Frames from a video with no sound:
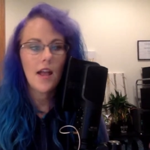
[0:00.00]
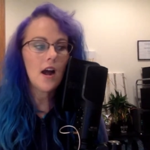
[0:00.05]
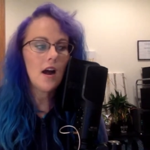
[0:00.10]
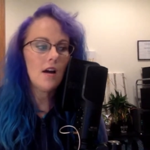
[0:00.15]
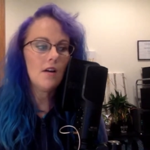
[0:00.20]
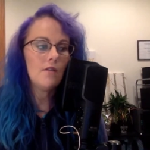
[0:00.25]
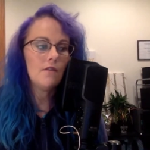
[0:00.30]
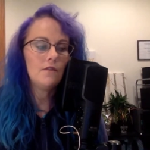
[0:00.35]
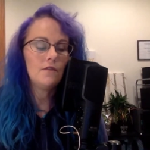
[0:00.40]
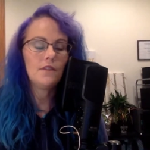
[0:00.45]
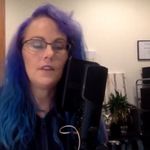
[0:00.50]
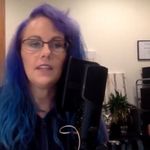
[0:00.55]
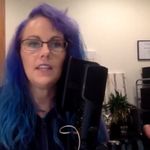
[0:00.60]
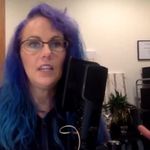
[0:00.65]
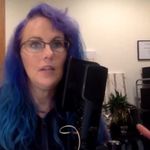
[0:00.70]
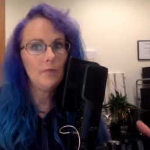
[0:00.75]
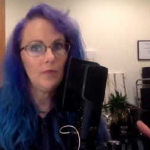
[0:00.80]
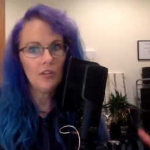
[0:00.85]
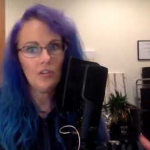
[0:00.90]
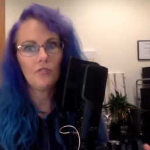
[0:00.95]
of
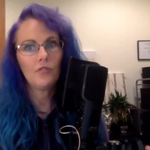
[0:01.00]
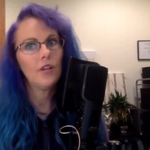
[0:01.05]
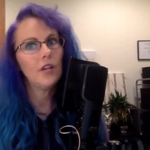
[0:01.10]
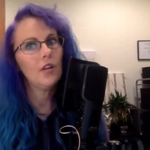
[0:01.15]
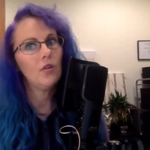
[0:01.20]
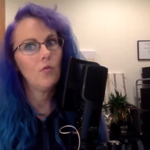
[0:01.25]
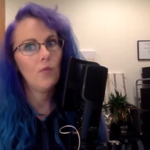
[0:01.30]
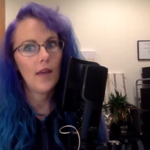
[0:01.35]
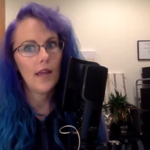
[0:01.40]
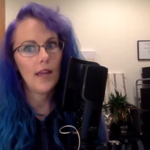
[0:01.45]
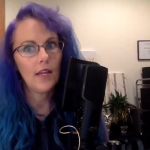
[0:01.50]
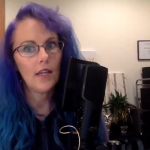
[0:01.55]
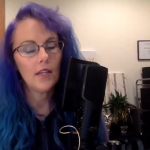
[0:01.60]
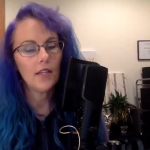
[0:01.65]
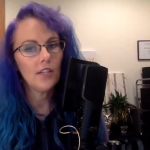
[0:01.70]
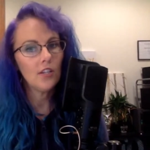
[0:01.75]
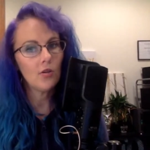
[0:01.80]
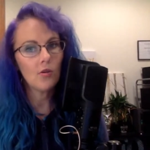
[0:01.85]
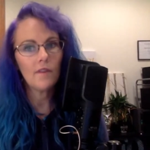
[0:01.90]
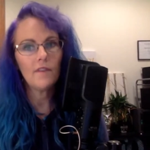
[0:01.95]
keeping your kid awake.
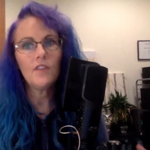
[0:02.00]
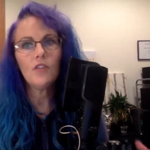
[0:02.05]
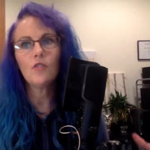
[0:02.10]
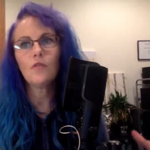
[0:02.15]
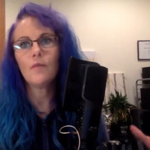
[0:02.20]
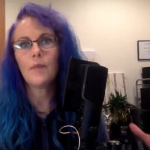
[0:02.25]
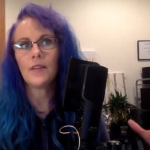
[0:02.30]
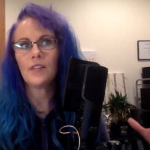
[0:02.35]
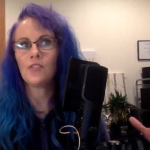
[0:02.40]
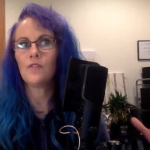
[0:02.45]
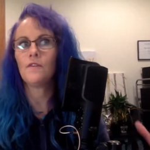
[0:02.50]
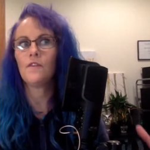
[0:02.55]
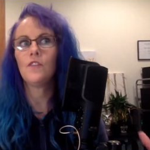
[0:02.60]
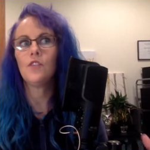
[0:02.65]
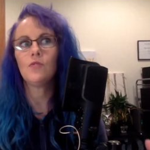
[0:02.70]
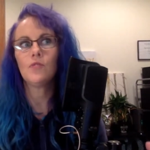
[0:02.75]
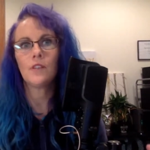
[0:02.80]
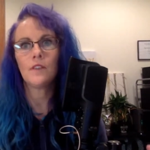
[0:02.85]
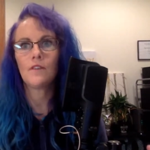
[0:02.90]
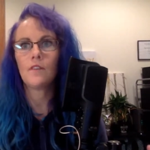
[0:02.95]
You know, if you've been
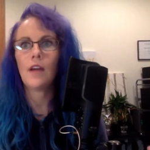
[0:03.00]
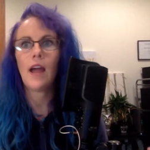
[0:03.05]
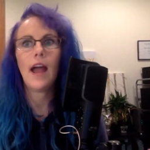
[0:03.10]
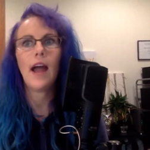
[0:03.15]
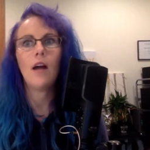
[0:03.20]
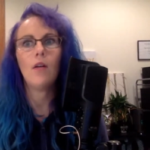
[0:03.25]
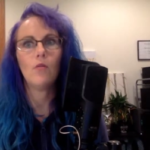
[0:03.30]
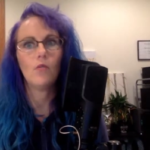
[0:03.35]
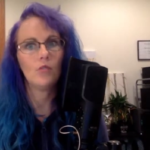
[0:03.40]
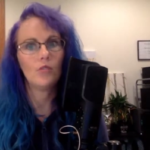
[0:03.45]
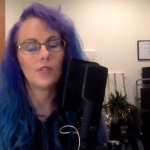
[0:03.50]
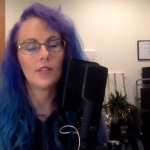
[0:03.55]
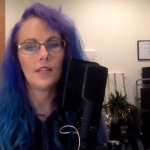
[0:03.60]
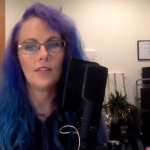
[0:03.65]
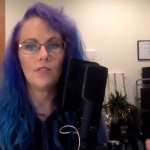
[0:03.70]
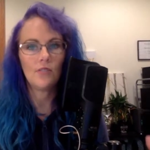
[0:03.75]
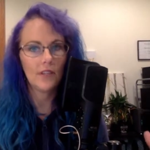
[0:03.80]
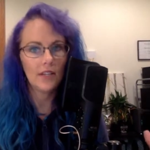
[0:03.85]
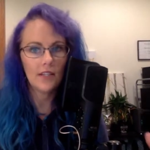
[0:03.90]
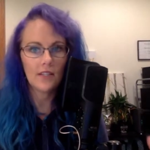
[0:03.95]
diffusing for hours
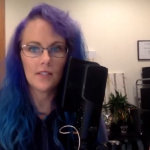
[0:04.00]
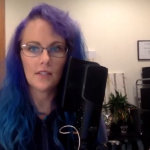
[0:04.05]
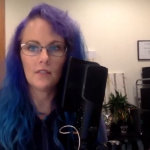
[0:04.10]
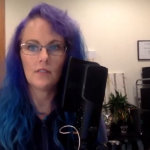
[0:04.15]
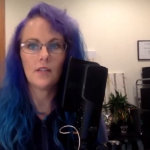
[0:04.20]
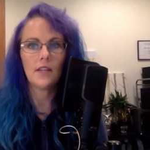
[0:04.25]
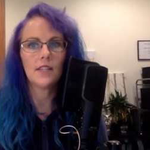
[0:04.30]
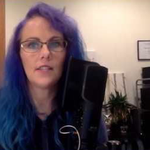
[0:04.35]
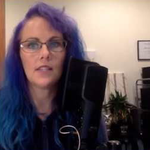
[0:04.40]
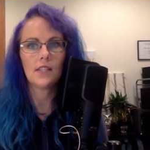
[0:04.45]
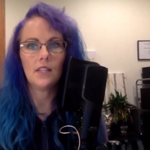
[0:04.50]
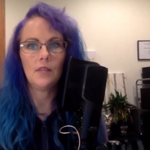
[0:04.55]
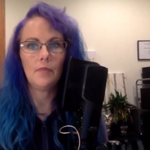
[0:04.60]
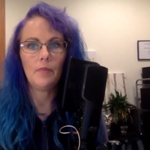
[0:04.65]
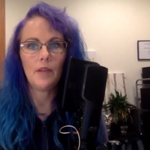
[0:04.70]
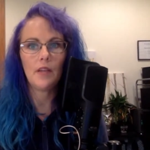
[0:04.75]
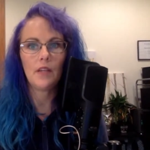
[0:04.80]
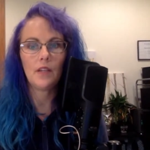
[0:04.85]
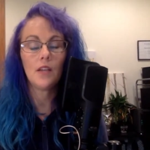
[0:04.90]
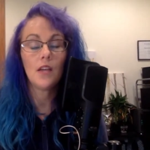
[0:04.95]
and your kid's still not
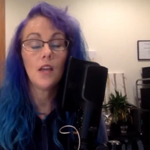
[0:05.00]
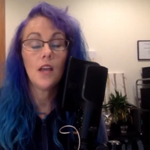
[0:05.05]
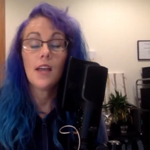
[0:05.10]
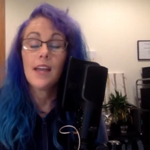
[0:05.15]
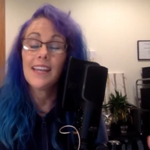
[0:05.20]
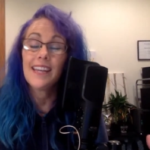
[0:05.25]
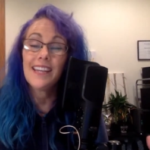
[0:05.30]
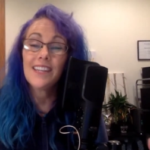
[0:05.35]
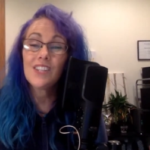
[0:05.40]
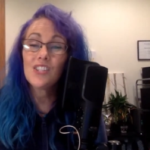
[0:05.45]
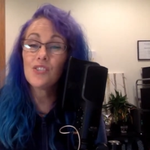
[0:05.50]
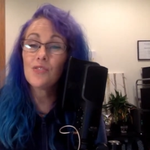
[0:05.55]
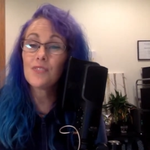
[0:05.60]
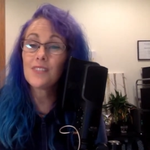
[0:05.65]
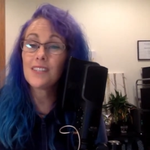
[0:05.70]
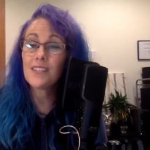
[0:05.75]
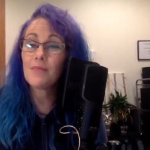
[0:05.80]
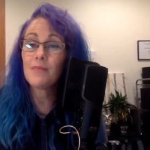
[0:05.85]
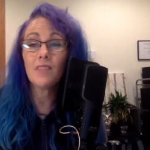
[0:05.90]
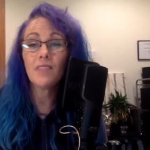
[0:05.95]
sleeping, it's too
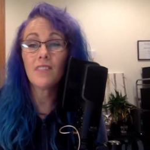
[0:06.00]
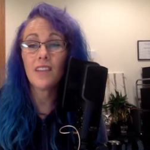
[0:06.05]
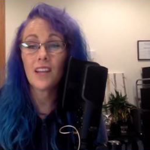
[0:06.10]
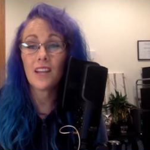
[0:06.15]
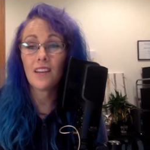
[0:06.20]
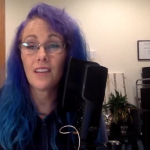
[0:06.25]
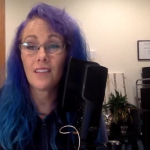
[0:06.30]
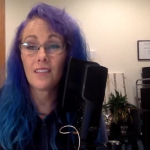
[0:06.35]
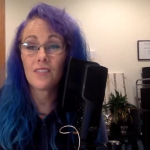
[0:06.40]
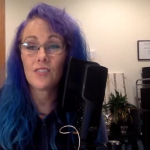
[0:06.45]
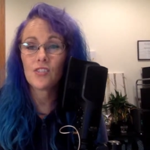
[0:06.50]
stimulating.